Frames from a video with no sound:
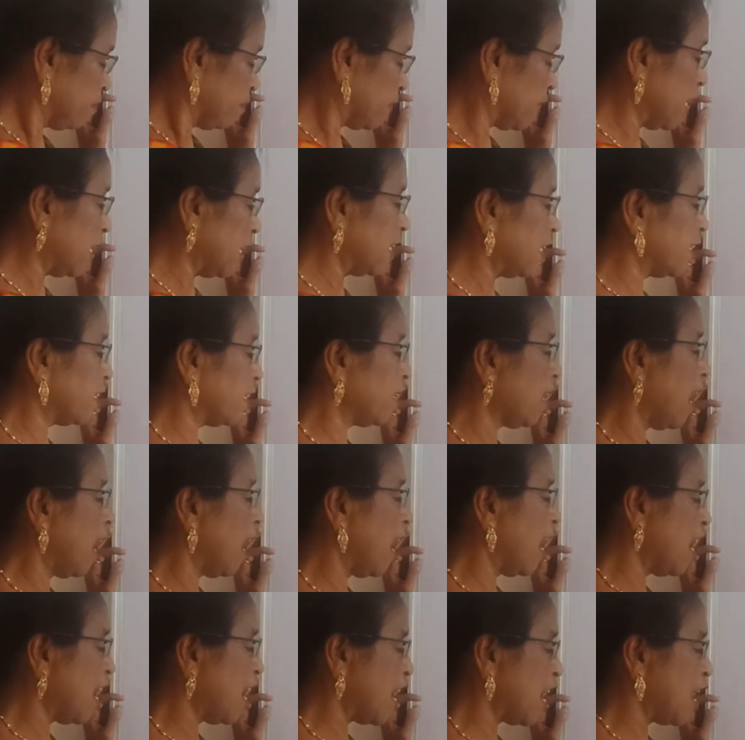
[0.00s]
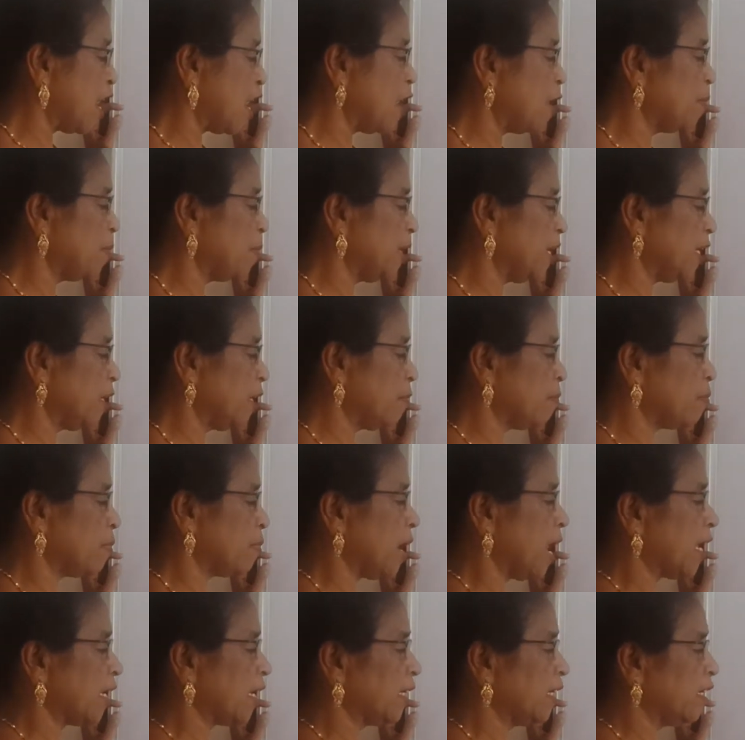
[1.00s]
Tetraamine
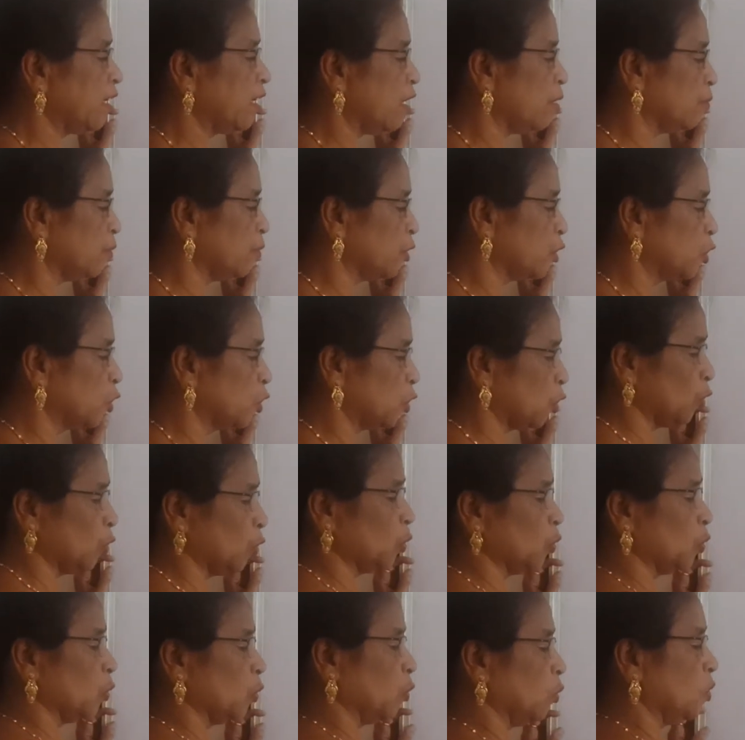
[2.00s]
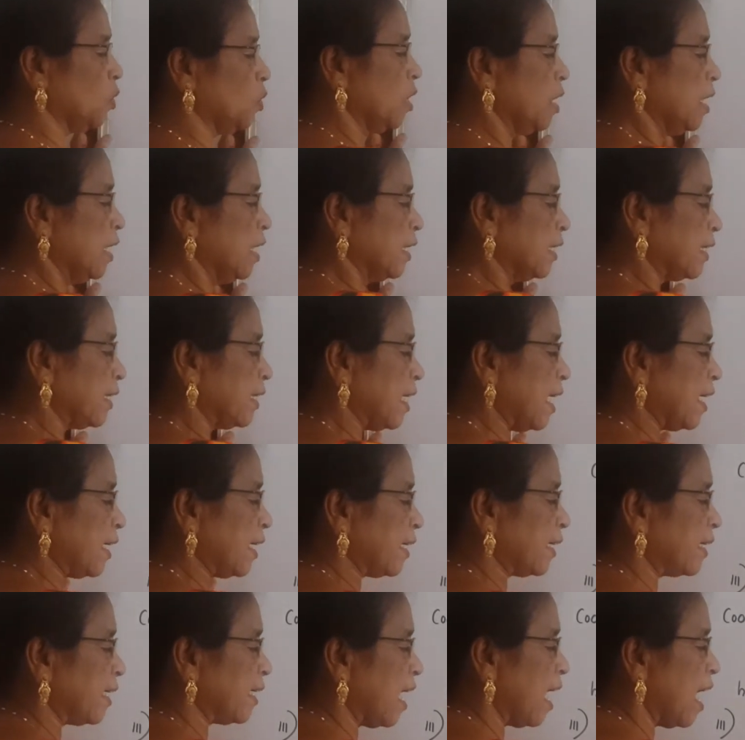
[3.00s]
platinum 2
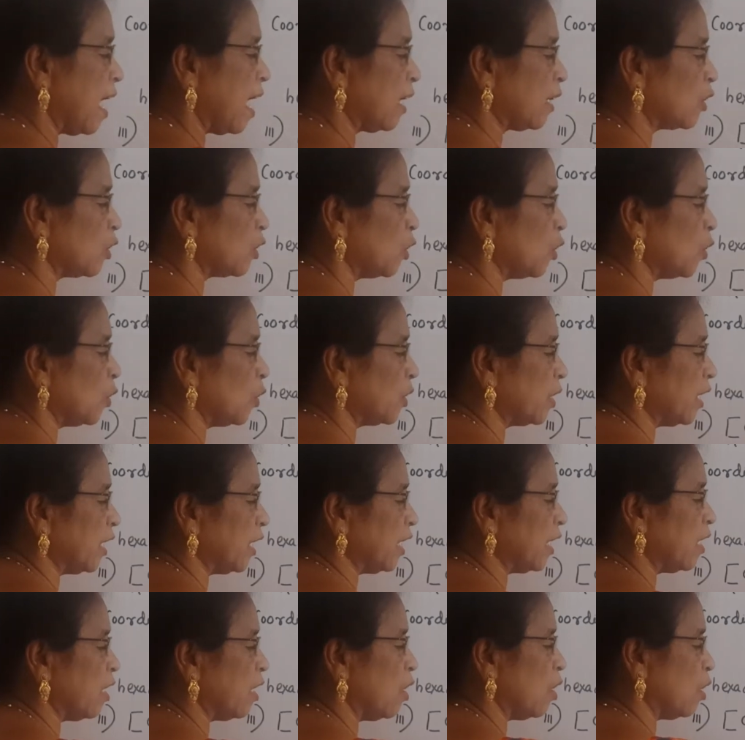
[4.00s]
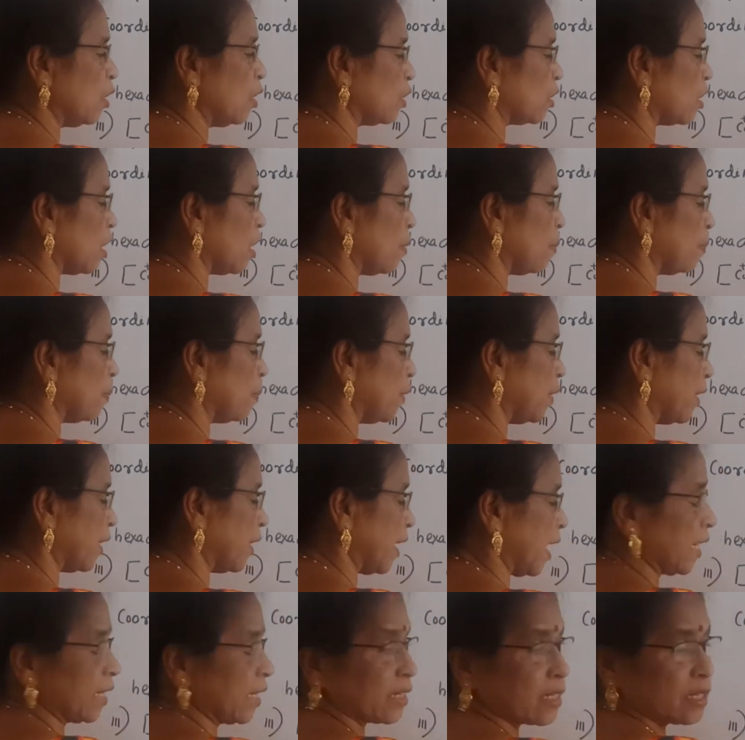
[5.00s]

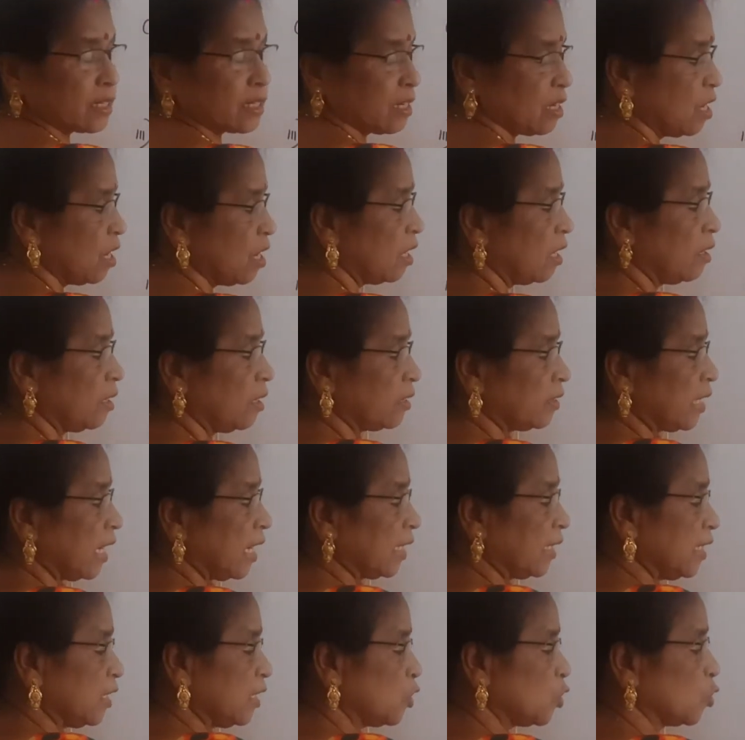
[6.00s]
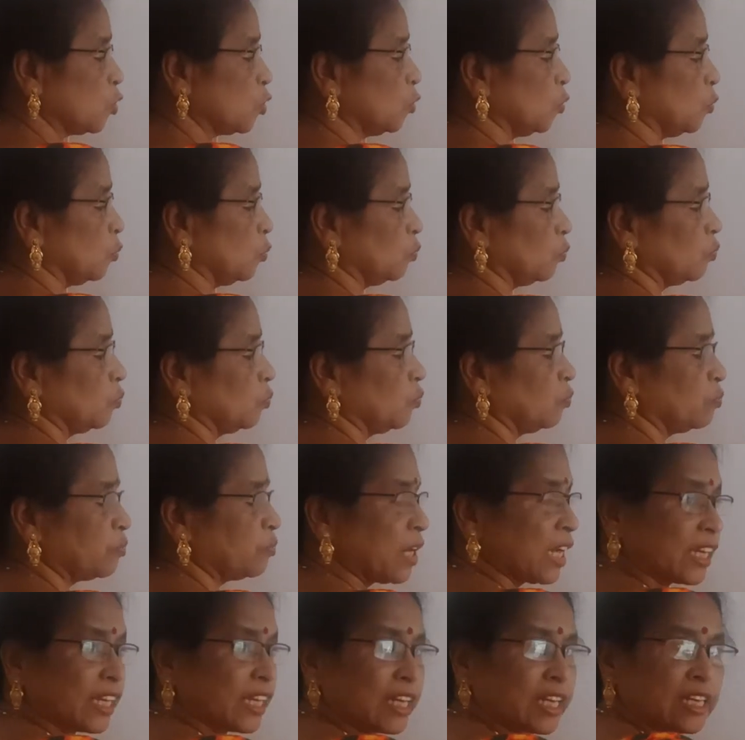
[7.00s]
tetrachloridocuprate, that is 2,
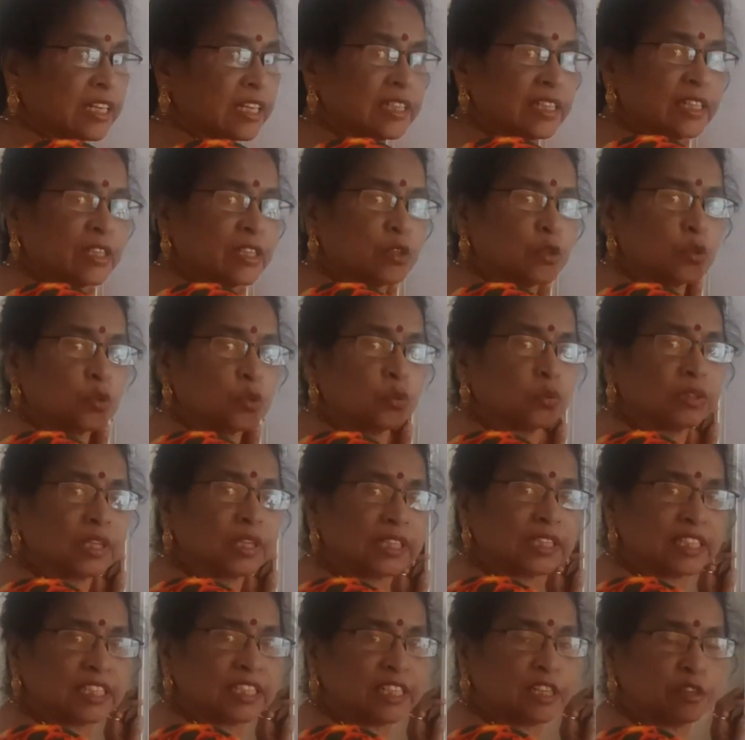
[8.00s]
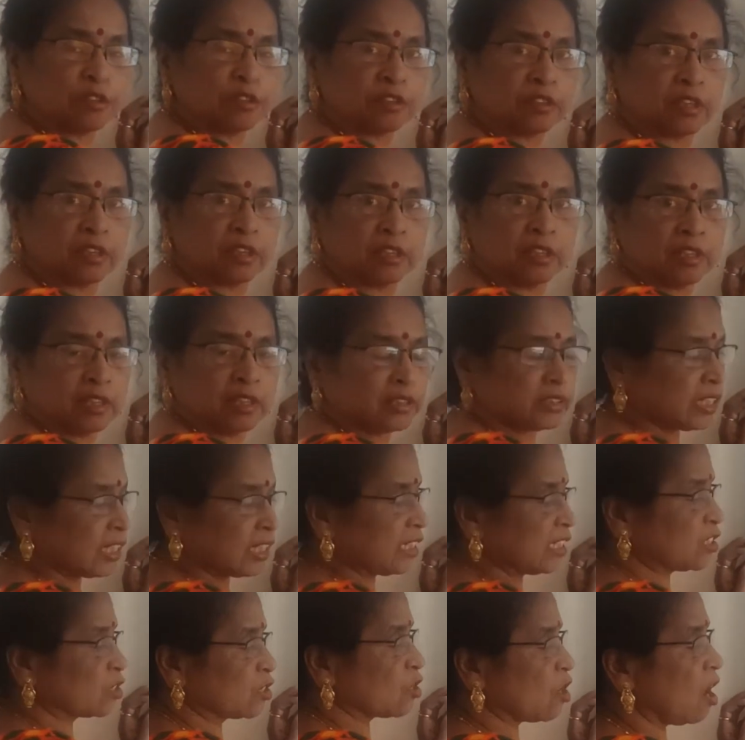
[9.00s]
bracket in 2, that
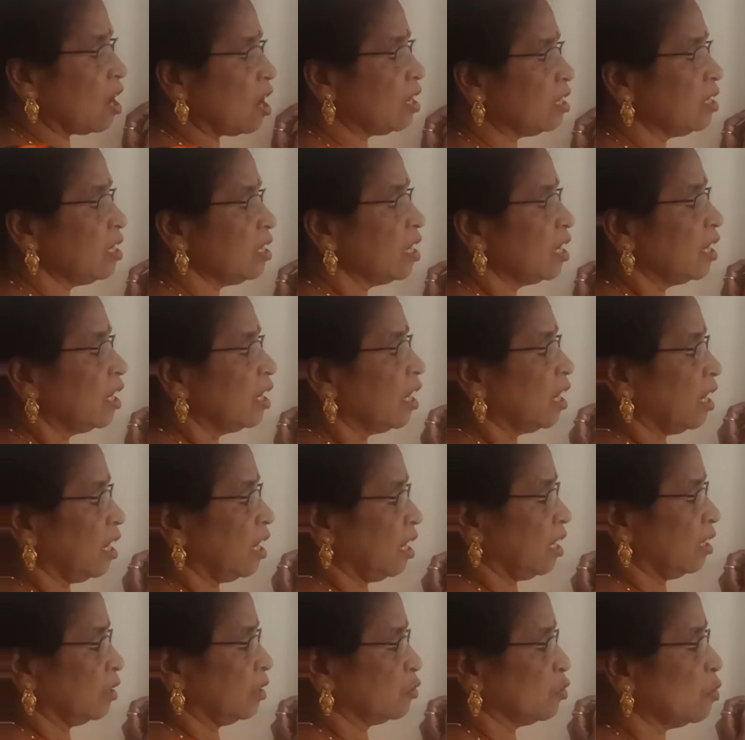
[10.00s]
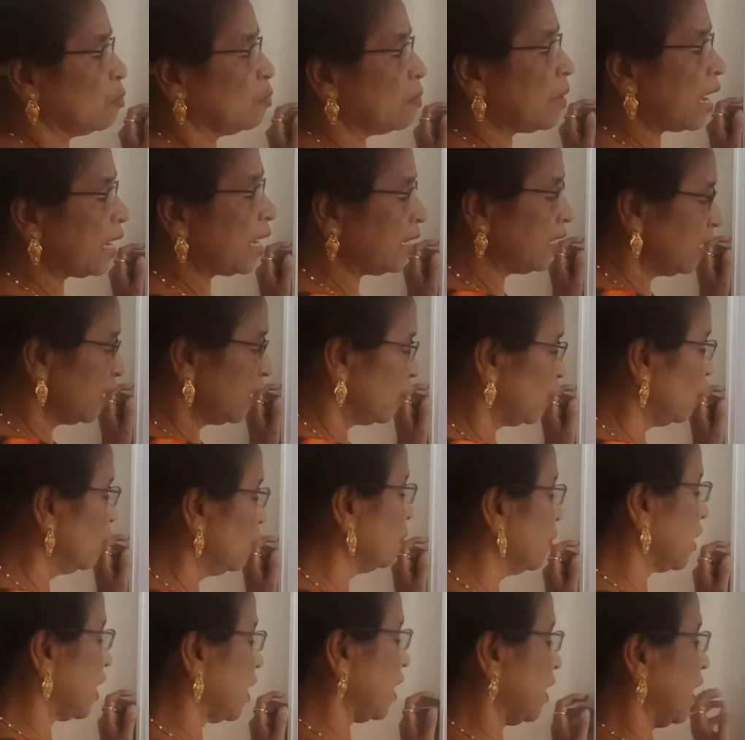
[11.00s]
is called Roman
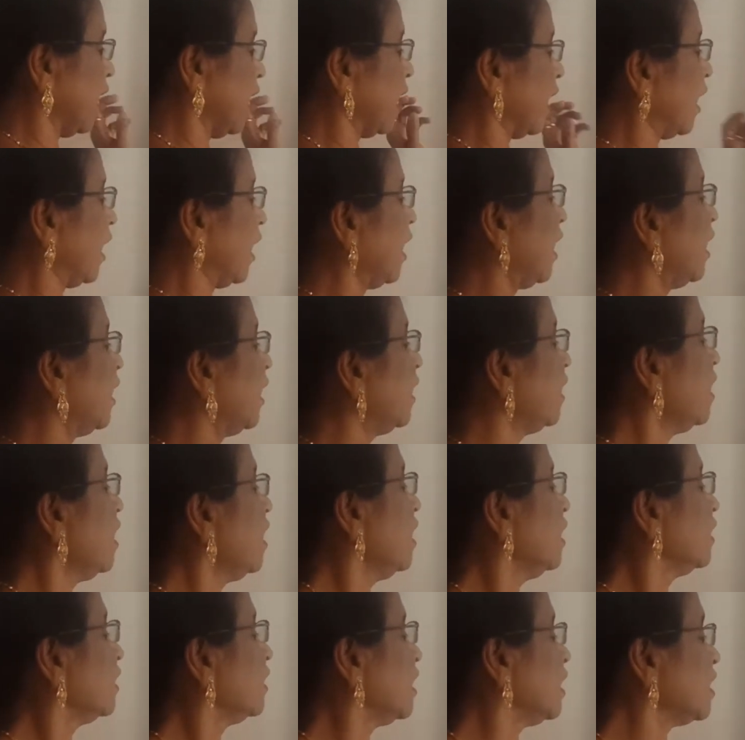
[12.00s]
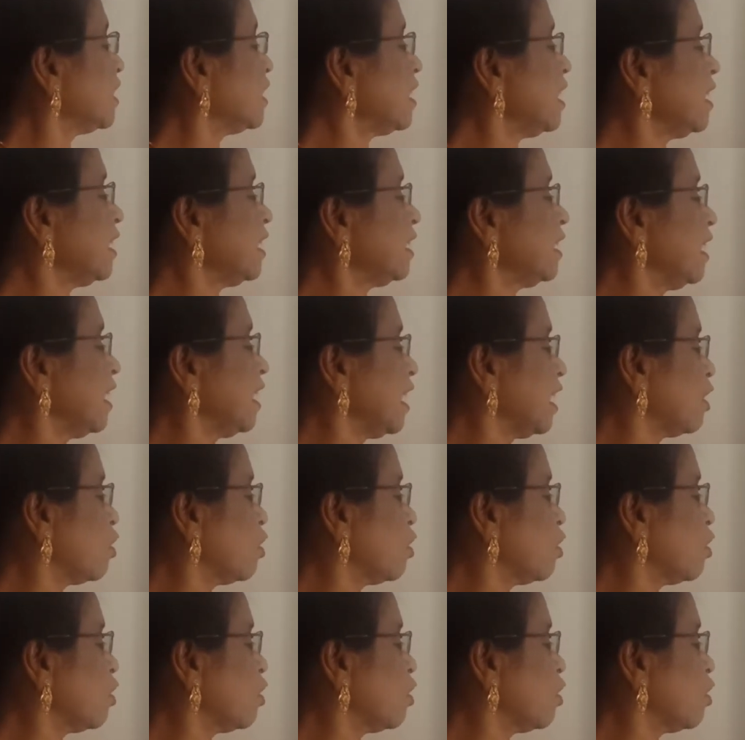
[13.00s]
numeral. Again, this is the